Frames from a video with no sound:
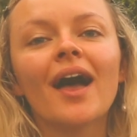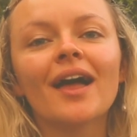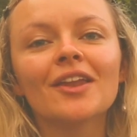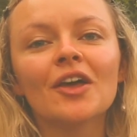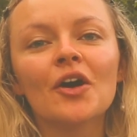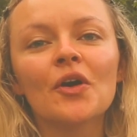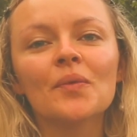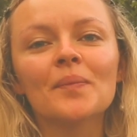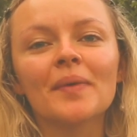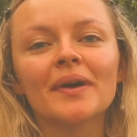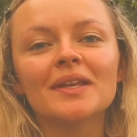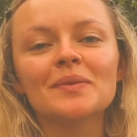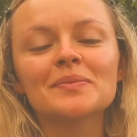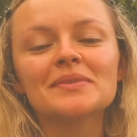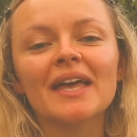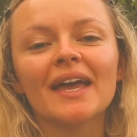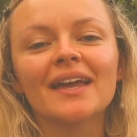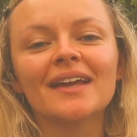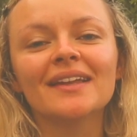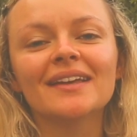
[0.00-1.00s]
Hello, my name's
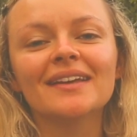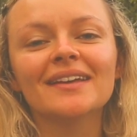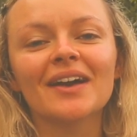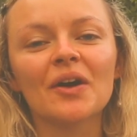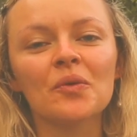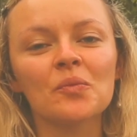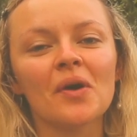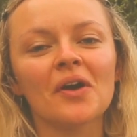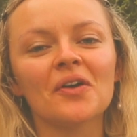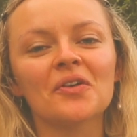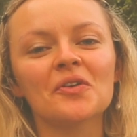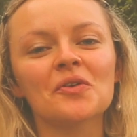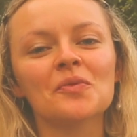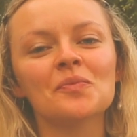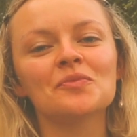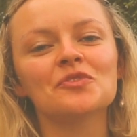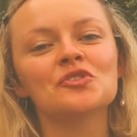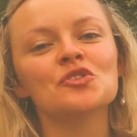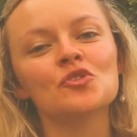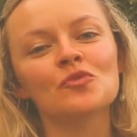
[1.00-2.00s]
Hayley and
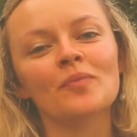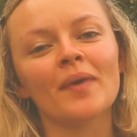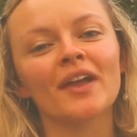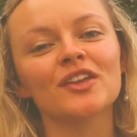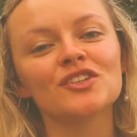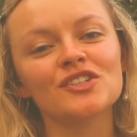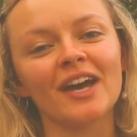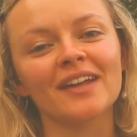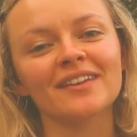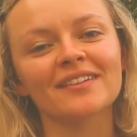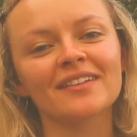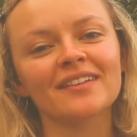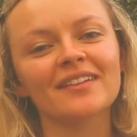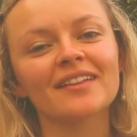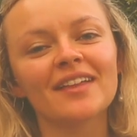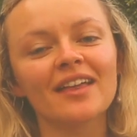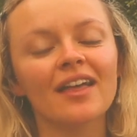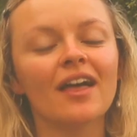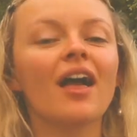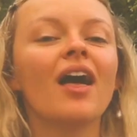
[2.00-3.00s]
welcome to my channel.
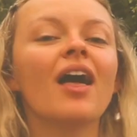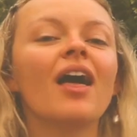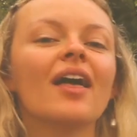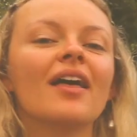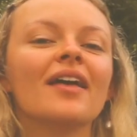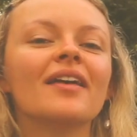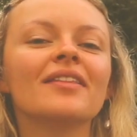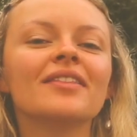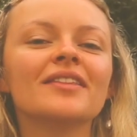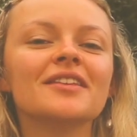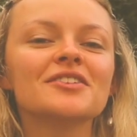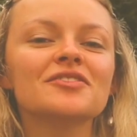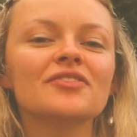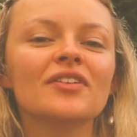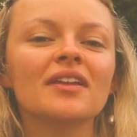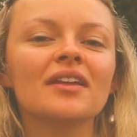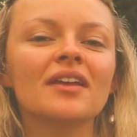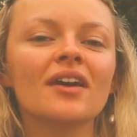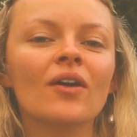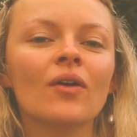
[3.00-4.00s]
In this
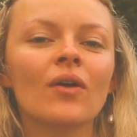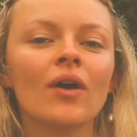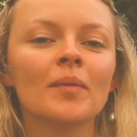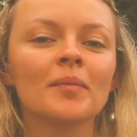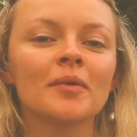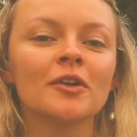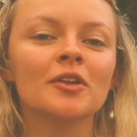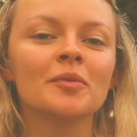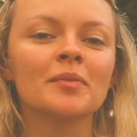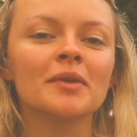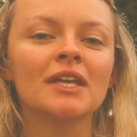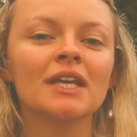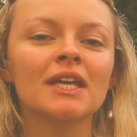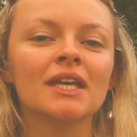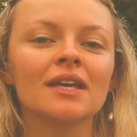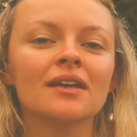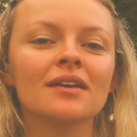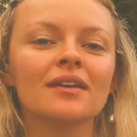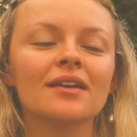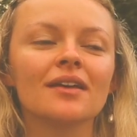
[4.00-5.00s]
video I'm going to
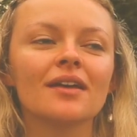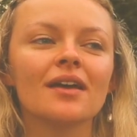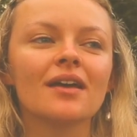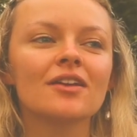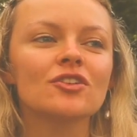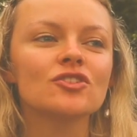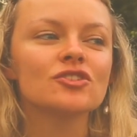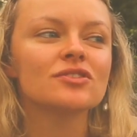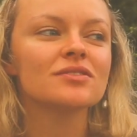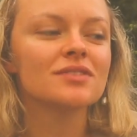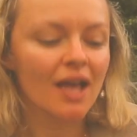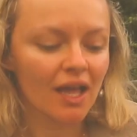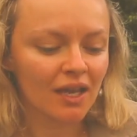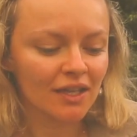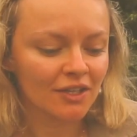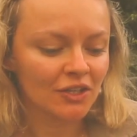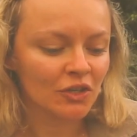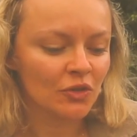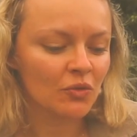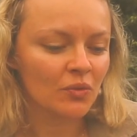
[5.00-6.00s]
be
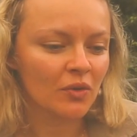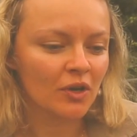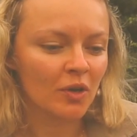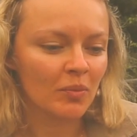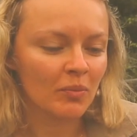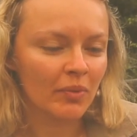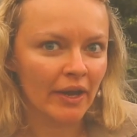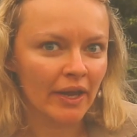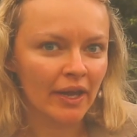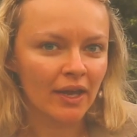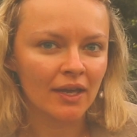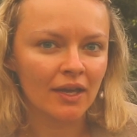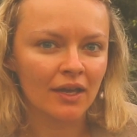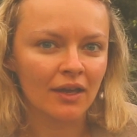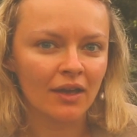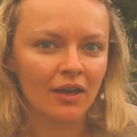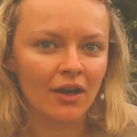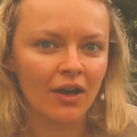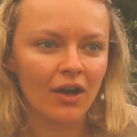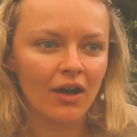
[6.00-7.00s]
telling you what I
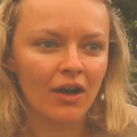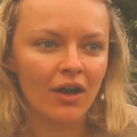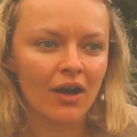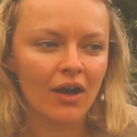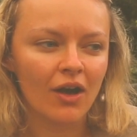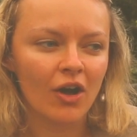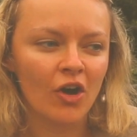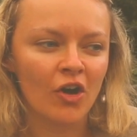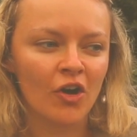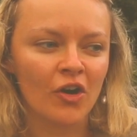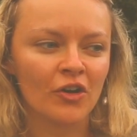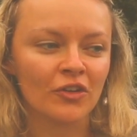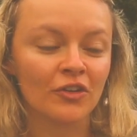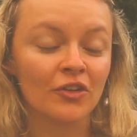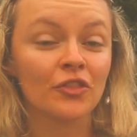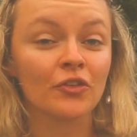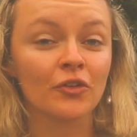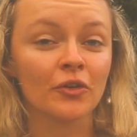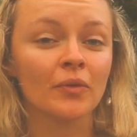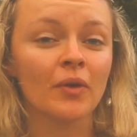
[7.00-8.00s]
bring on
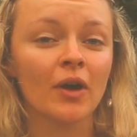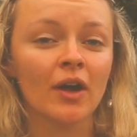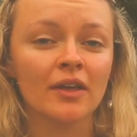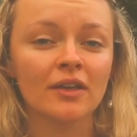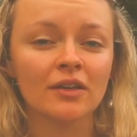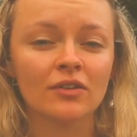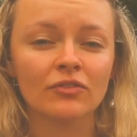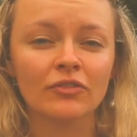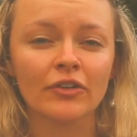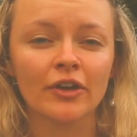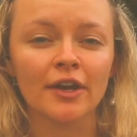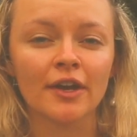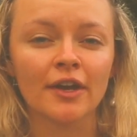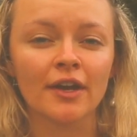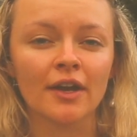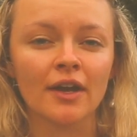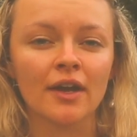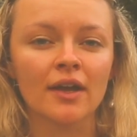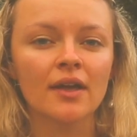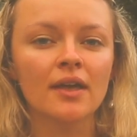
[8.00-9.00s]
a thru hike for
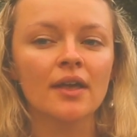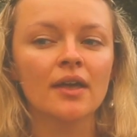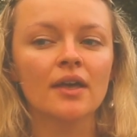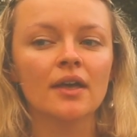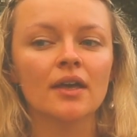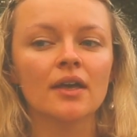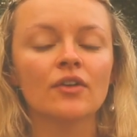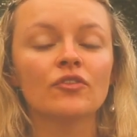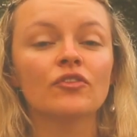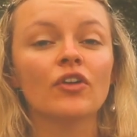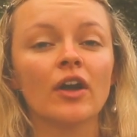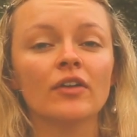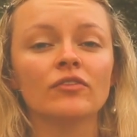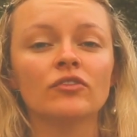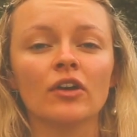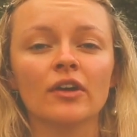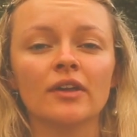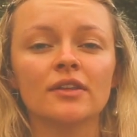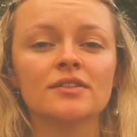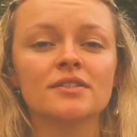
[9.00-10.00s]
5
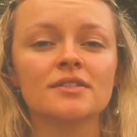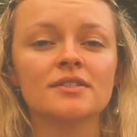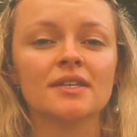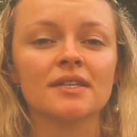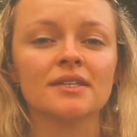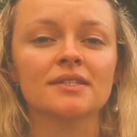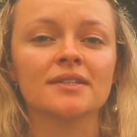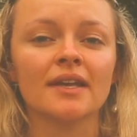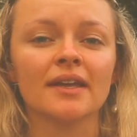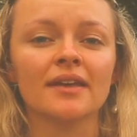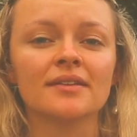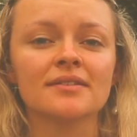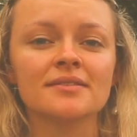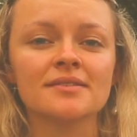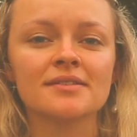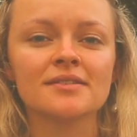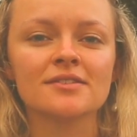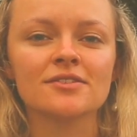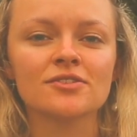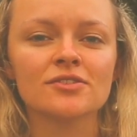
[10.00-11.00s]
nights, 6
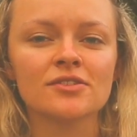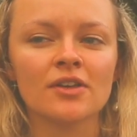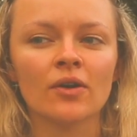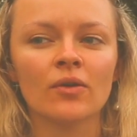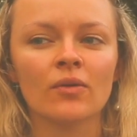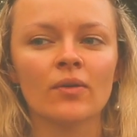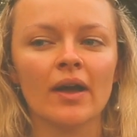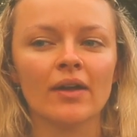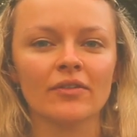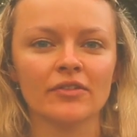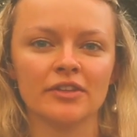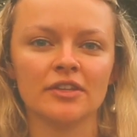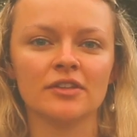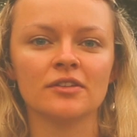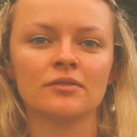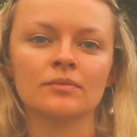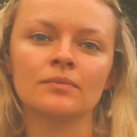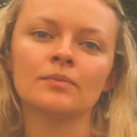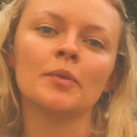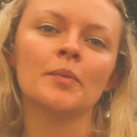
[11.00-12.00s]
days. So
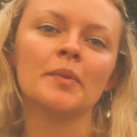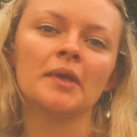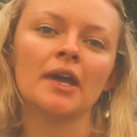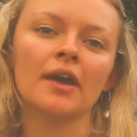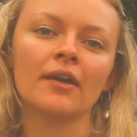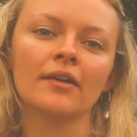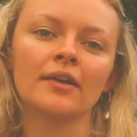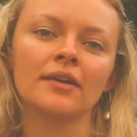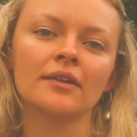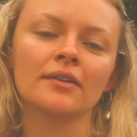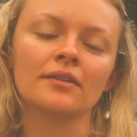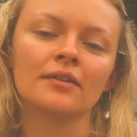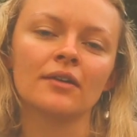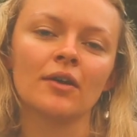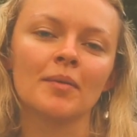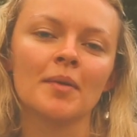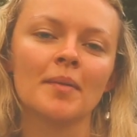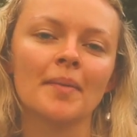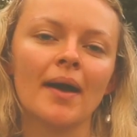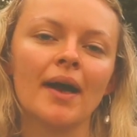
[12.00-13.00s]
everything we'll be carrying
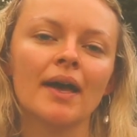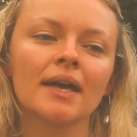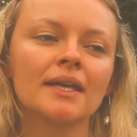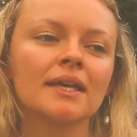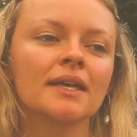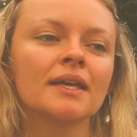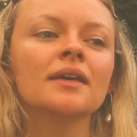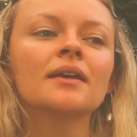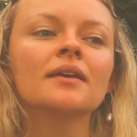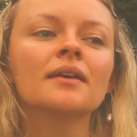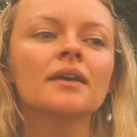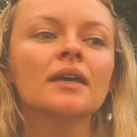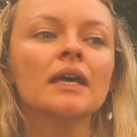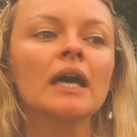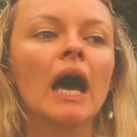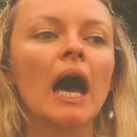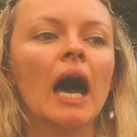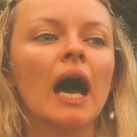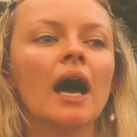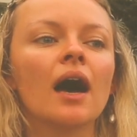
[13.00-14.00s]
on my back,
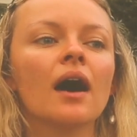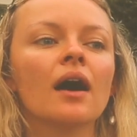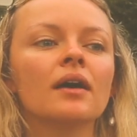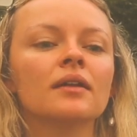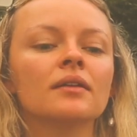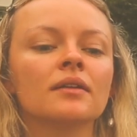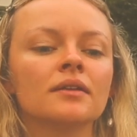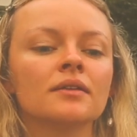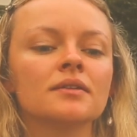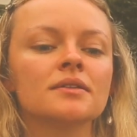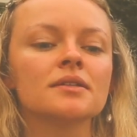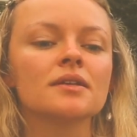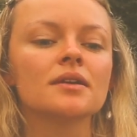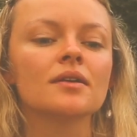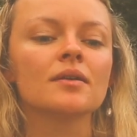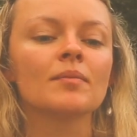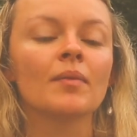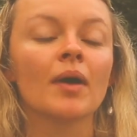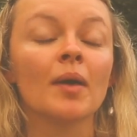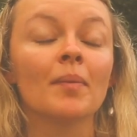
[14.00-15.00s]
and
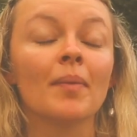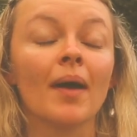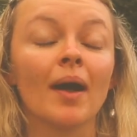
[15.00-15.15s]
my